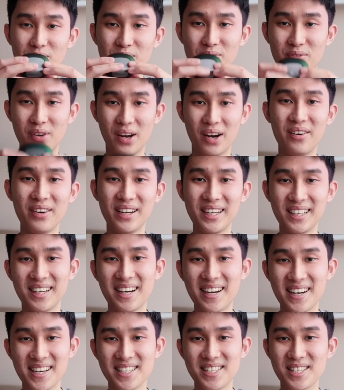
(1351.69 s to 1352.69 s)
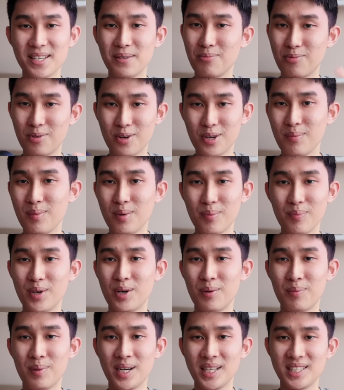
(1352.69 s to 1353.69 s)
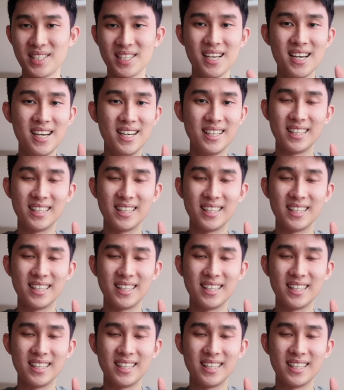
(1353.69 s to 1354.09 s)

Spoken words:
very nice and premium earbuds